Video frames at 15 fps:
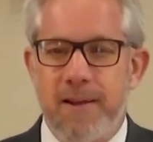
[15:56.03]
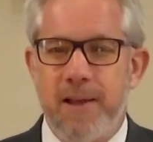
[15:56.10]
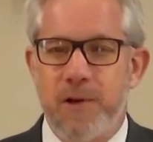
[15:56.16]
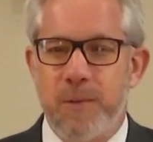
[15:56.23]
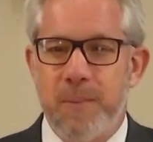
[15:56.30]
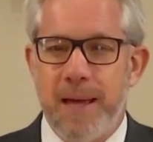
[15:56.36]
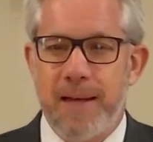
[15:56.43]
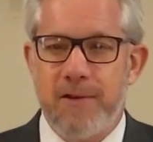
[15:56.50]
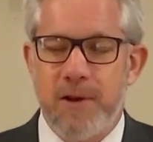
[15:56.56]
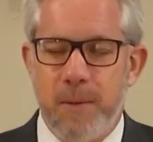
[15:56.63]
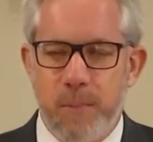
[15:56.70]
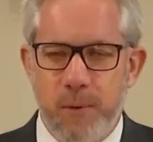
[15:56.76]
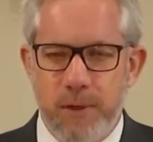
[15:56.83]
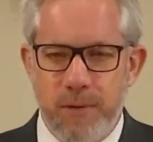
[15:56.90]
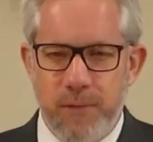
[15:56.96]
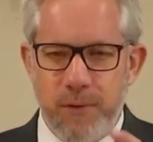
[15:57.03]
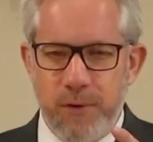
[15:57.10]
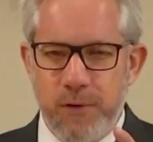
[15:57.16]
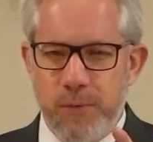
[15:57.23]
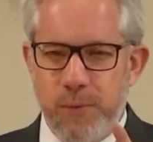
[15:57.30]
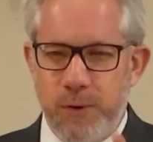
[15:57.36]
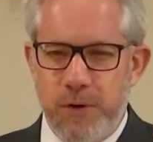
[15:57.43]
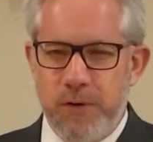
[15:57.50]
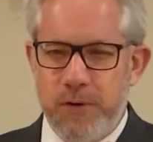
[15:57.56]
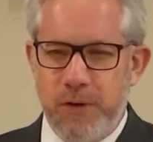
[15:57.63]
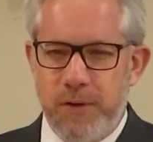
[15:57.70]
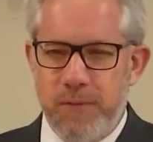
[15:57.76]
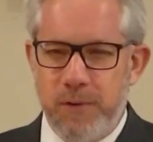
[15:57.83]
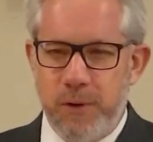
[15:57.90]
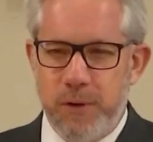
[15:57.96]
doesn't match up with the first words of
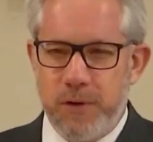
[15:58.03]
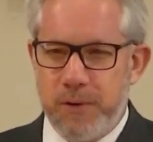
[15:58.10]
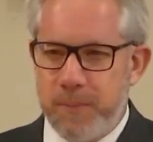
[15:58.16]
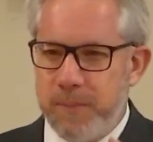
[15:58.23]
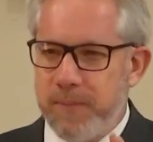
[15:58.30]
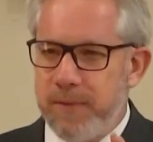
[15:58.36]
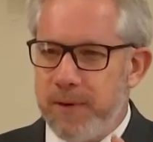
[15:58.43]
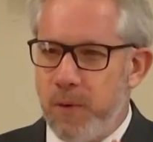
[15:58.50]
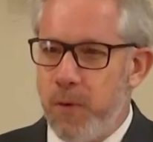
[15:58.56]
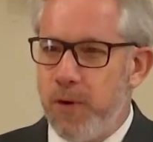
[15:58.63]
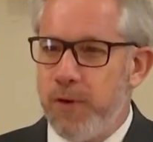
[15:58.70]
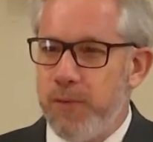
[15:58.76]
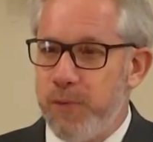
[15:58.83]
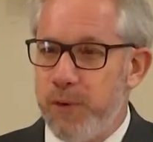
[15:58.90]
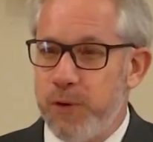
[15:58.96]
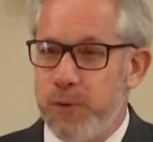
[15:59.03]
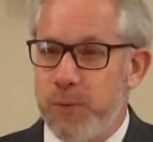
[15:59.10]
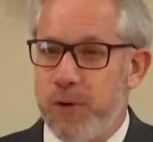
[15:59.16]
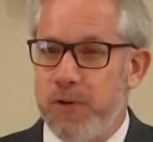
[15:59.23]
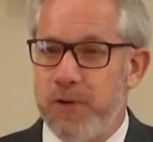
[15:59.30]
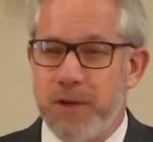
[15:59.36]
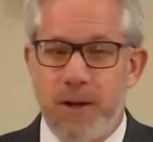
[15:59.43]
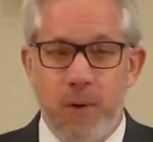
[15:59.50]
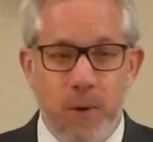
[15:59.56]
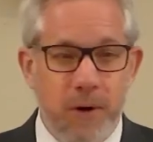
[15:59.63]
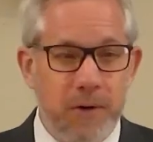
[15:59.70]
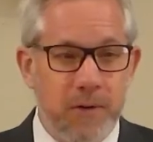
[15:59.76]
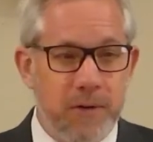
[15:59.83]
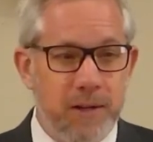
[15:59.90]
the verse or the first words of the chorus, and then